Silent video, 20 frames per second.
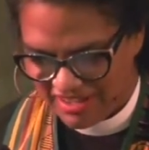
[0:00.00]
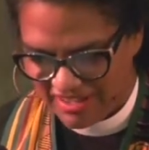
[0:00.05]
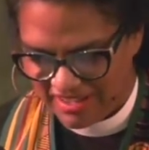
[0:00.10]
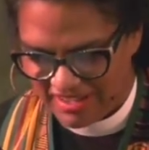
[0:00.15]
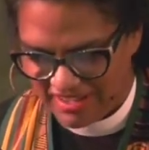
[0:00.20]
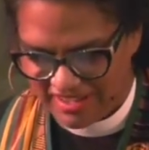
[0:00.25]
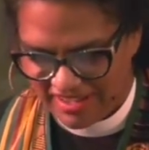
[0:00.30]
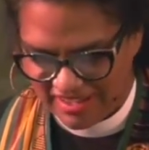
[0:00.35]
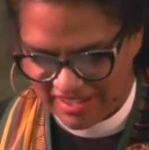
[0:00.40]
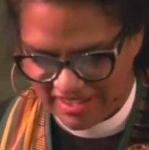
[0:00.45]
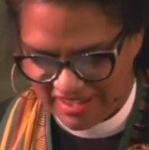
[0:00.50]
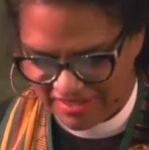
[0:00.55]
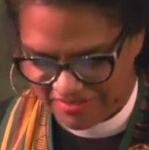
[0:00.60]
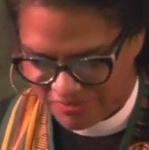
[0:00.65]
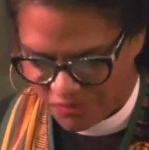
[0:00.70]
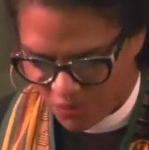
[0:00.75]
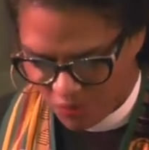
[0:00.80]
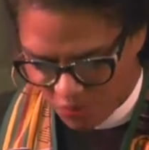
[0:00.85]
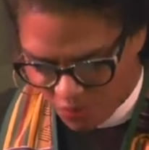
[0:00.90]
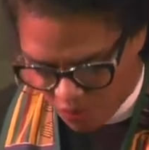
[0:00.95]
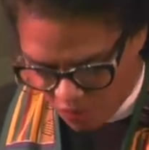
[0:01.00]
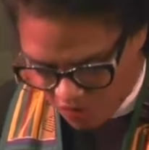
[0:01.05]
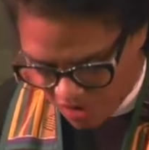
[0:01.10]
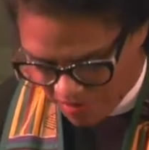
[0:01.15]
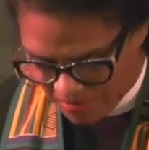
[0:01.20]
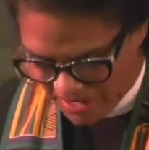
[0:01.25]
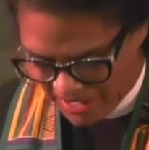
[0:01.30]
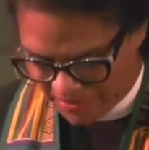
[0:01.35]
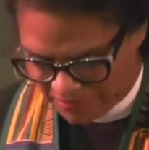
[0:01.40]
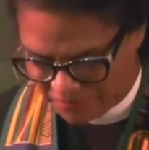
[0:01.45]
a
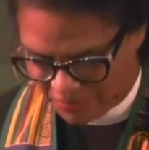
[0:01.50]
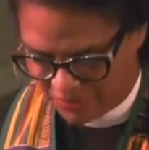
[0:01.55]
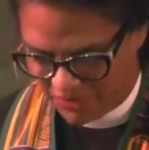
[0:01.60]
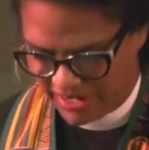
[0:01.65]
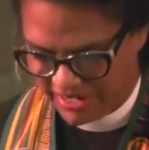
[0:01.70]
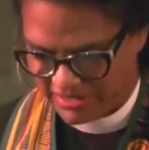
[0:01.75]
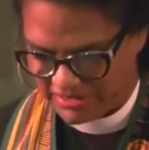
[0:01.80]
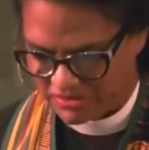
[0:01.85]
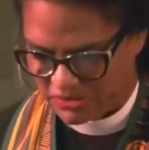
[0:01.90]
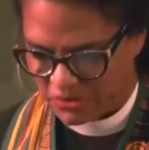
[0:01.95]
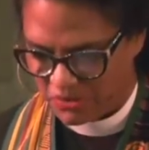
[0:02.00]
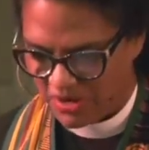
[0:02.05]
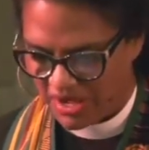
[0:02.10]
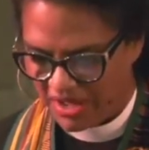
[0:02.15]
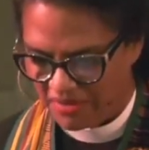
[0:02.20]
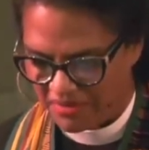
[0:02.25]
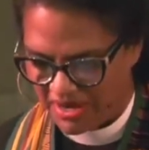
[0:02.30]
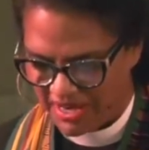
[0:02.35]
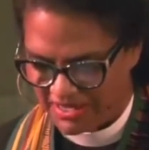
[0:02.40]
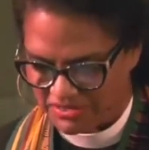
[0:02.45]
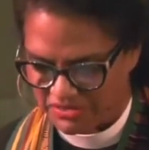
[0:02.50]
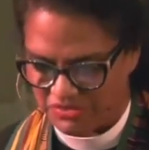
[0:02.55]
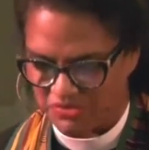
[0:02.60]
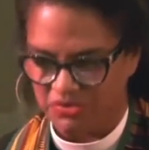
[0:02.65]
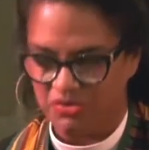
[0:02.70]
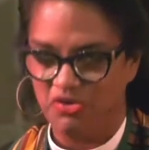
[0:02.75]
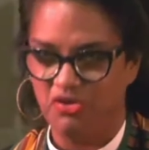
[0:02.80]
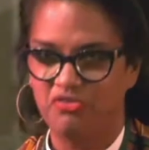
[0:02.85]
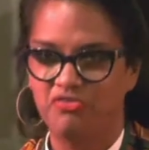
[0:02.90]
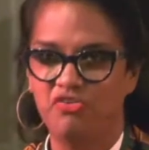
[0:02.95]
warm embrace, un
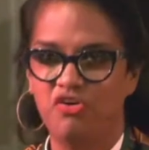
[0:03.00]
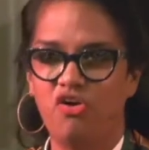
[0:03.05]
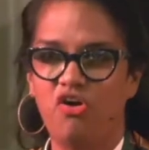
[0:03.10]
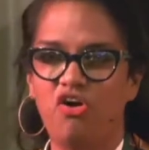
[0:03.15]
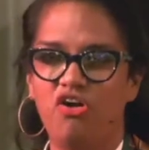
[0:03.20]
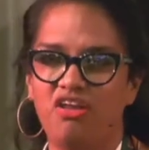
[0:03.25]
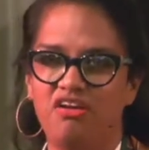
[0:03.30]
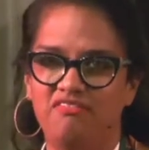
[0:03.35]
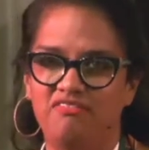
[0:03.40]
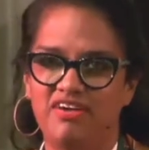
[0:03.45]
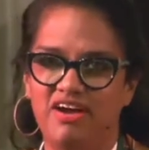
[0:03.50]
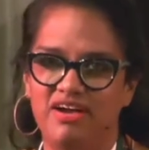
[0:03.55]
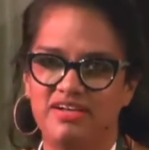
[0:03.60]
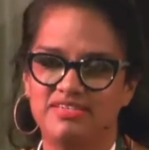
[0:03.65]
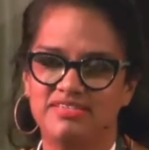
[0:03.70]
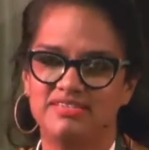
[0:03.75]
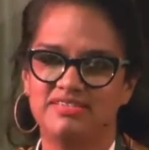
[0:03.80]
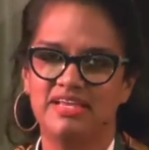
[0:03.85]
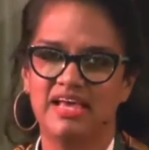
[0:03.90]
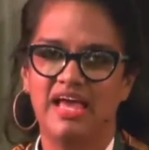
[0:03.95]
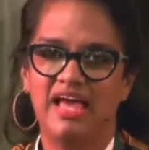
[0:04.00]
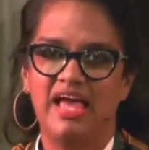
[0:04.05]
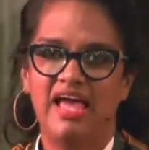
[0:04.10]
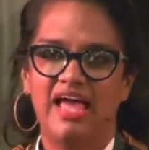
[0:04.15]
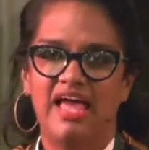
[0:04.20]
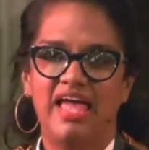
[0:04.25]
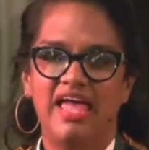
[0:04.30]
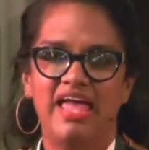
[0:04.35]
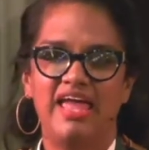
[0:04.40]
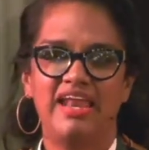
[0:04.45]
abrazo, of all of us.
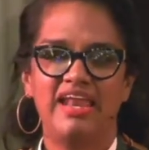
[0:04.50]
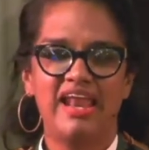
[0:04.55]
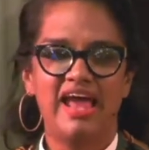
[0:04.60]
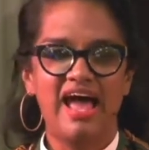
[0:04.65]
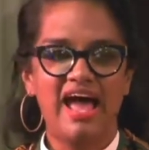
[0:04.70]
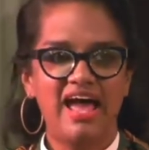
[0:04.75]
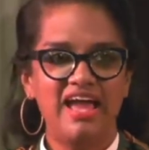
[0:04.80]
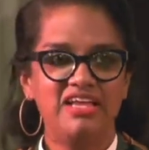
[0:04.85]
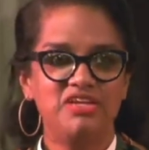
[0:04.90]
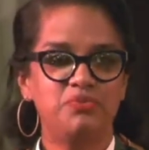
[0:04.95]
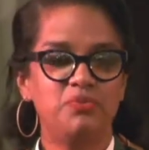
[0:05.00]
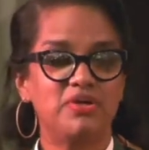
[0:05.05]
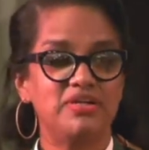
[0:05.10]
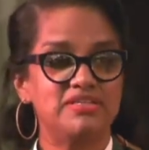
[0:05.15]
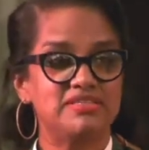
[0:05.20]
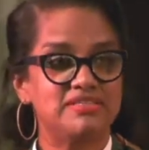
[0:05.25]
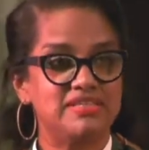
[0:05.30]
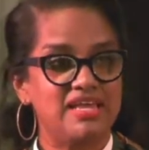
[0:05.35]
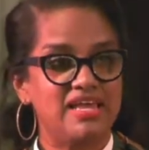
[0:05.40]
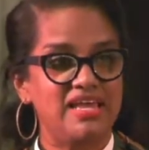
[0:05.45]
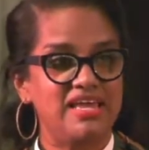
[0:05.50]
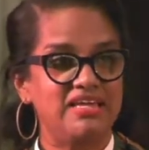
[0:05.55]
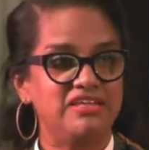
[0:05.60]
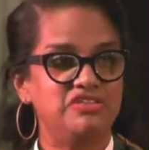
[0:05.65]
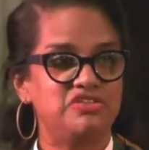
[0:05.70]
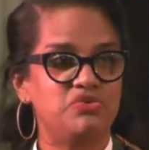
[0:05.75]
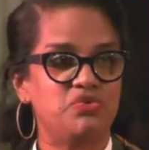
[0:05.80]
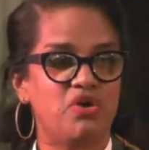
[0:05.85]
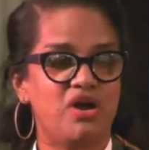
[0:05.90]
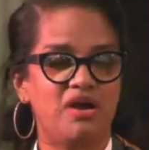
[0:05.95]
And I want to
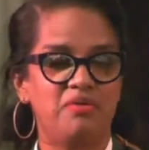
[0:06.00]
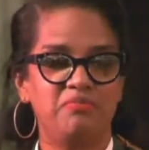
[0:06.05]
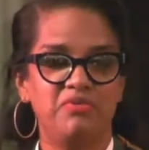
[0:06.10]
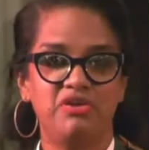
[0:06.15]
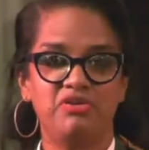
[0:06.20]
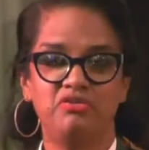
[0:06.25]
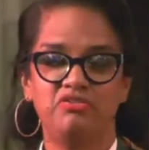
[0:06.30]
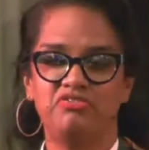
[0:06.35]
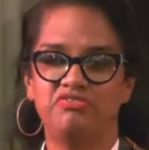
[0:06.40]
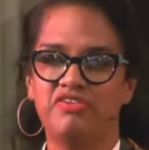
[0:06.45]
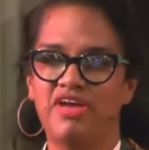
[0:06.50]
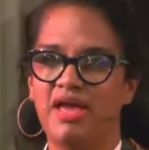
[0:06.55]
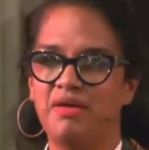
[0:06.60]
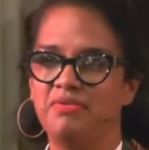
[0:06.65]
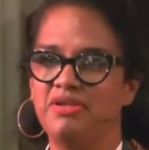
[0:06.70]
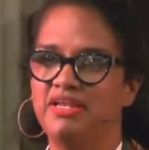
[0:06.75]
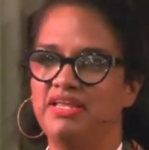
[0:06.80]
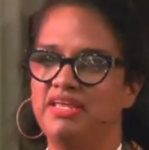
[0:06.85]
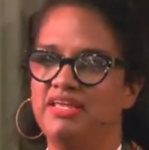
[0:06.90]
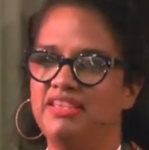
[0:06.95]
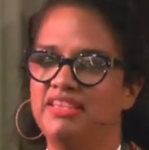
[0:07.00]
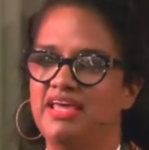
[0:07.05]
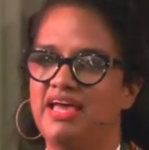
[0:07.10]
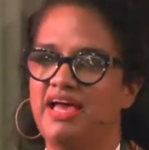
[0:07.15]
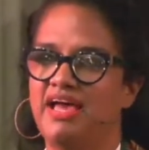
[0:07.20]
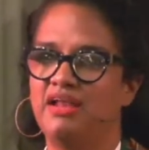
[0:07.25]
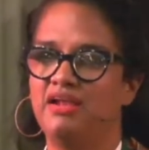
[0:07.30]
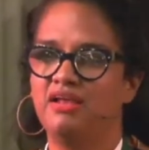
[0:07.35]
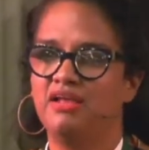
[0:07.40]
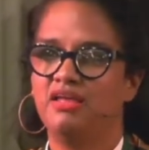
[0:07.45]
say to our middle family
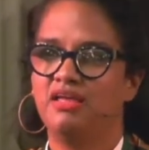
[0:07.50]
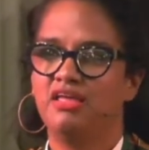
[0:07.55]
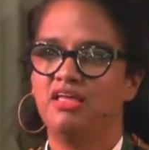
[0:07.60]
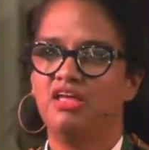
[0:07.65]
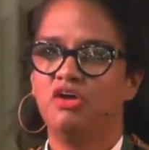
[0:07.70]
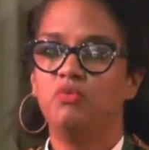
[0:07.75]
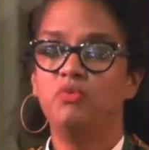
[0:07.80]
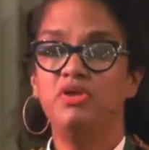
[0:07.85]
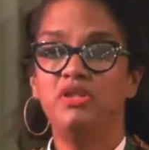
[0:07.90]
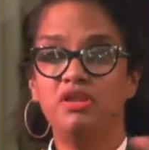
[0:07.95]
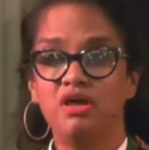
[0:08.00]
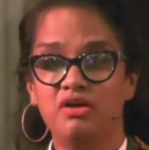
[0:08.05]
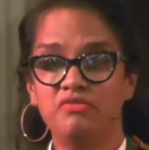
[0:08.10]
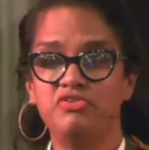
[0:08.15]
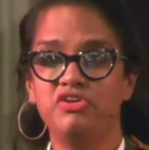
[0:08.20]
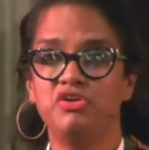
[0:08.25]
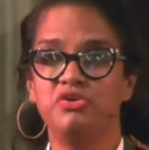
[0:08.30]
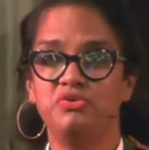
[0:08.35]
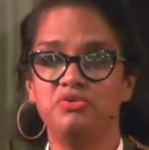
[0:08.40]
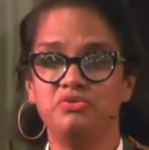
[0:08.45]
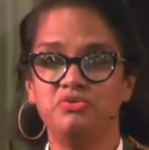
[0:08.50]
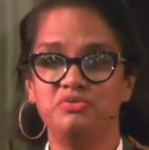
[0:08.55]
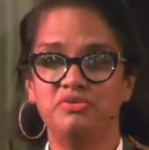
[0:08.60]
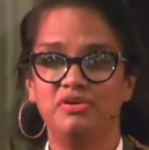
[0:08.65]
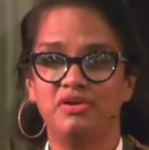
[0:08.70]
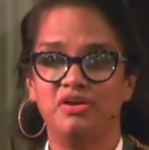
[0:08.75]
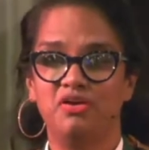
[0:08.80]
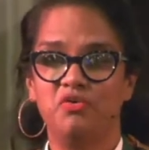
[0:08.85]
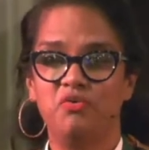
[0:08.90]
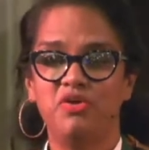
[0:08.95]
that we love
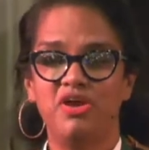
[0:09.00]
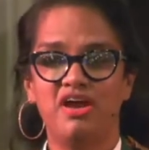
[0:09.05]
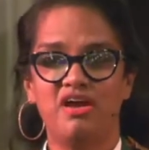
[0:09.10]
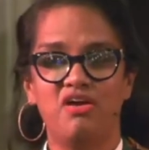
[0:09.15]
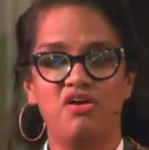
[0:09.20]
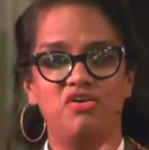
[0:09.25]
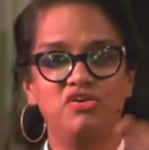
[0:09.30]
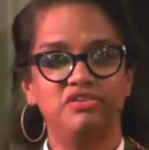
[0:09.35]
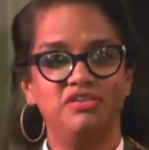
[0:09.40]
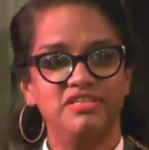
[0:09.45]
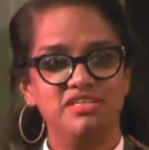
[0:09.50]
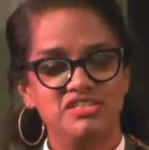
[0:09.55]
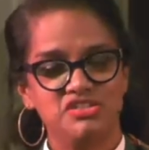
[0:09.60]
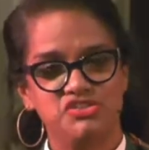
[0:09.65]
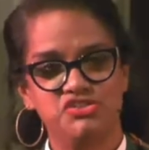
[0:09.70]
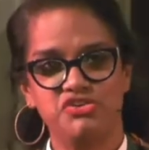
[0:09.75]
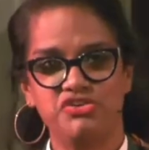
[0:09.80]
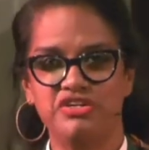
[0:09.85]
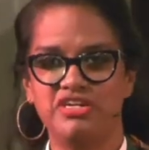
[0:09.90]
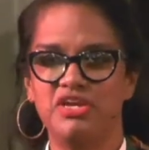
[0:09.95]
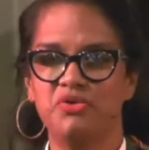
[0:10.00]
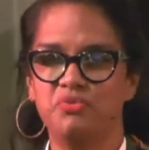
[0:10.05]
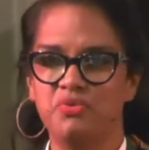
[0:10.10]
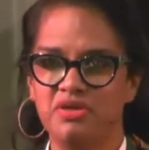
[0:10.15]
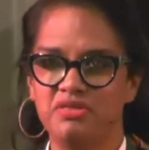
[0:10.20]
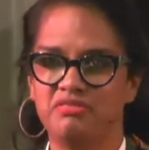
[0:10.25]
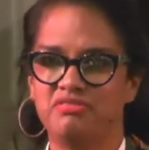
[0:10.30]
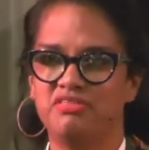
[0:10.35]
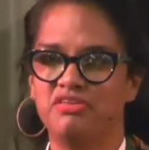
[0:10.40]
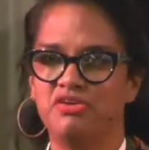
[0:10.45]
you, we are on this journey
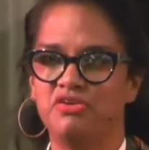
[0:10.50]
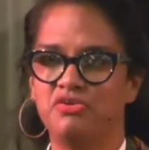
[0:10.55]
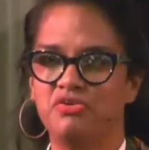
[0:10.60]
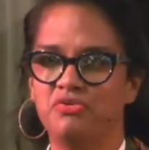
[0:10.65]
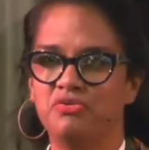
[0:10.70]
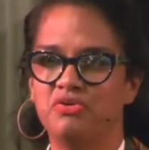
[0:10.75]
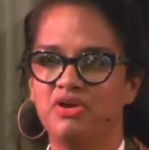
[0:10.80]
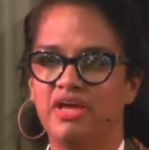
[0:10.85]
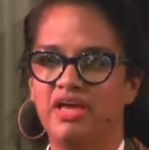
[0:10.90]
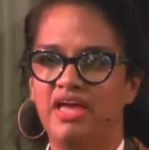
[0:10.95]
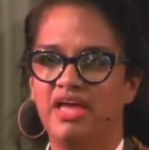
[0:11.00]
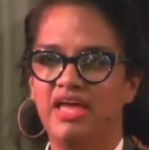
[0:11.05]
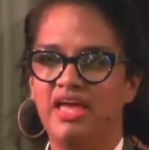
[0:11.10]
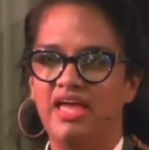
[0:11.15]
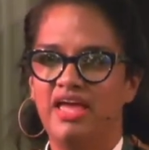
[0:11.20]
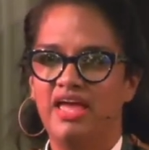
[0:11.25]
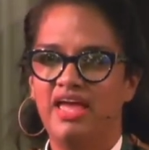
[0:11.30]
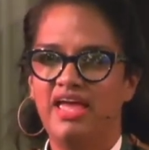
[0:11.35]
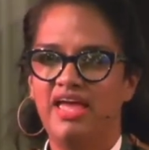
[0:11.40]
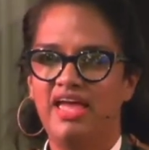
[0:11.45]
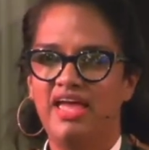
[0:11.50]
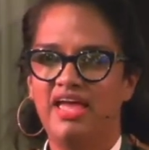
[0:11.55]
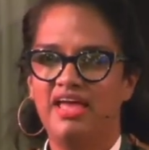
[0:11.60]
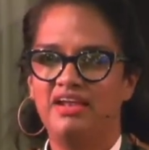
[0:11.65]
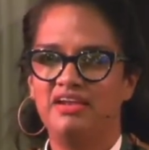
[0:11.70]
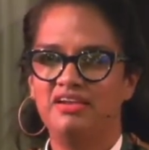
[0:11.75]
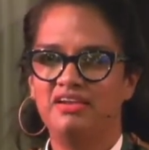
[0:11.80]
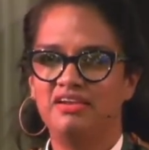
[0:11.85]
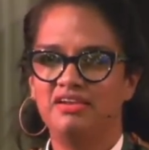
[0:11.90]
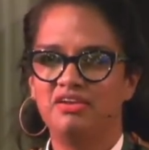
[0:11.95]
with you,
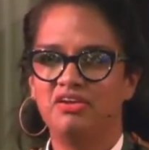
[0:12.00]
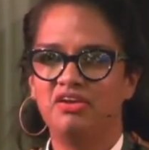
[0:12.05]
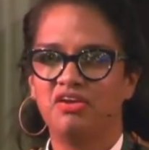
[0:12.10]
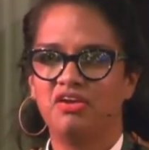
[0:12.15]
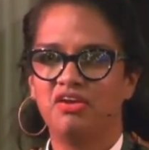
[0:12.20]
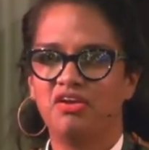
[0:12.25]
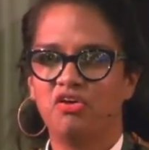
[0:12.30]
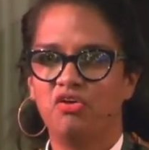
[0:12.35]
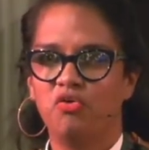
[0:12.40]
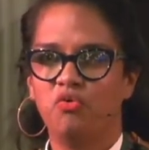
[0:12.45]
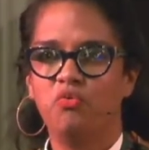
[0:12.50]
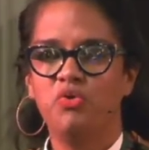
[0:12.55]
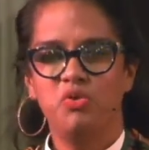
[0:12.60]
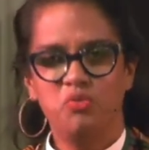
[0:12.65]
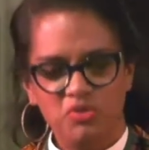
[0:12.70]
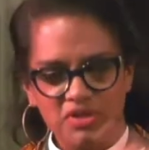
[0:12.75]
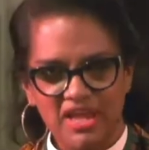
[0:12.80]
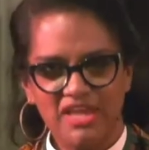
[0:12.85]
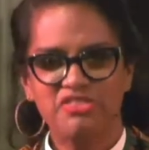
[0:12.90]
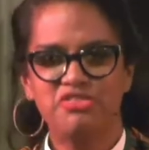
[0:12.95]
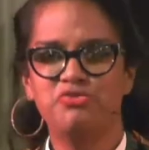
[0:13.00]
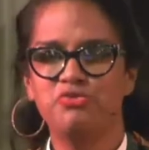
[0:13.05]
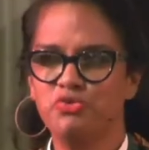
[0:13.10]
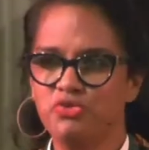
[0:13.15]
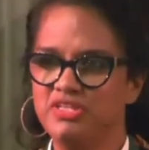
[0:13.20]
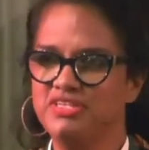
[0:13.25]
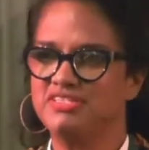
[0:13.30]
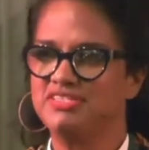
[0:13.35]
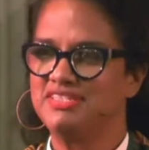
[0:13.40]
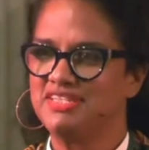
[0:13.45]
and we will get
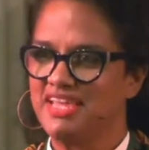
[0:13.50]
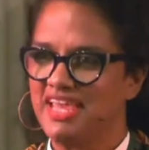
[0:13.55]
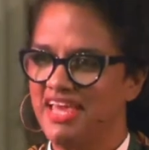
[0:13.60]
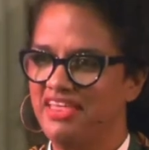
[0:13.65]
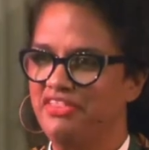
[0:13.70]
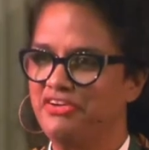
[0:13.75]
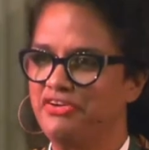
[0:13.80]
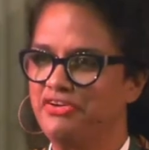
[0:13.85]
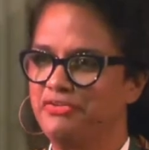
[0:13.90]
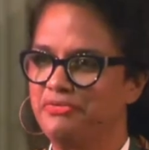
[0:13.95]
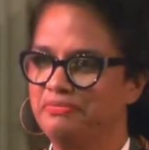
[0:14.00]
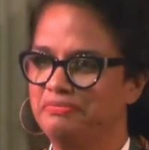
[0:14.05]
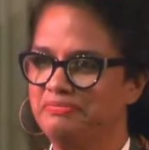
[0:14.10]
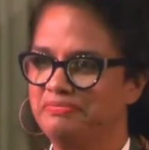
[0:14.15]
through this together.